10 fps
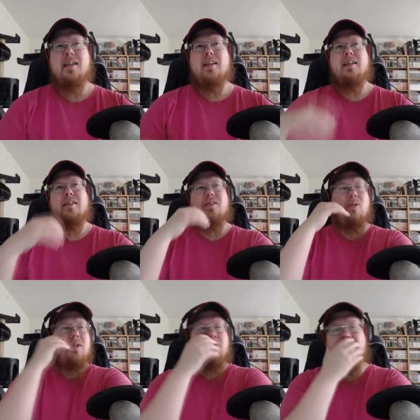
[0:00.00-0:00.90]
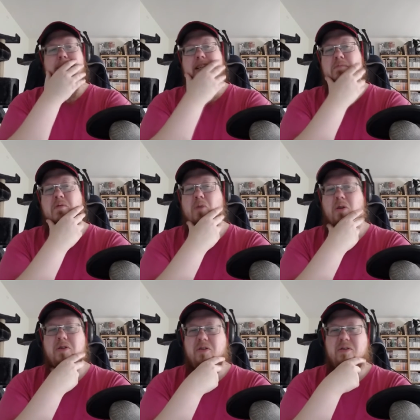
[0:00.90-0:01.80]
Though it really makes me
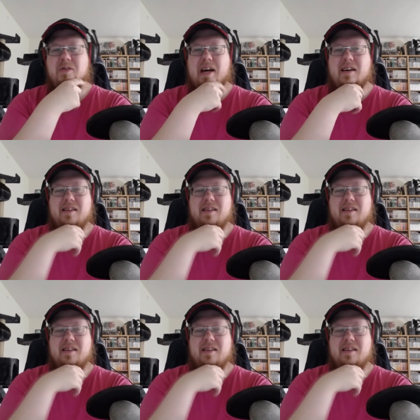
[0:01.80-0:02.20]
wonder,